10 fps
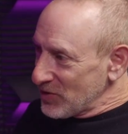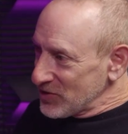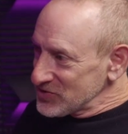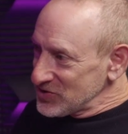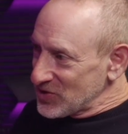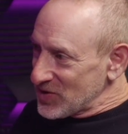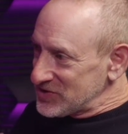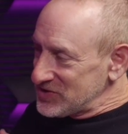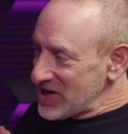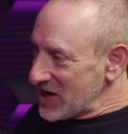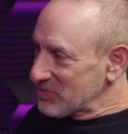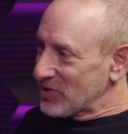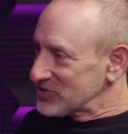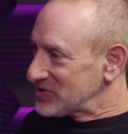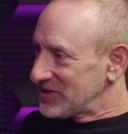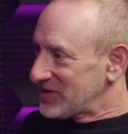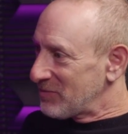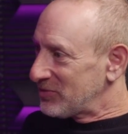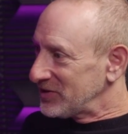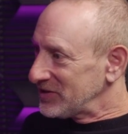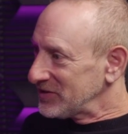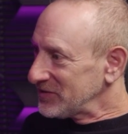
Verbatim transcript: person or a tech person at that point?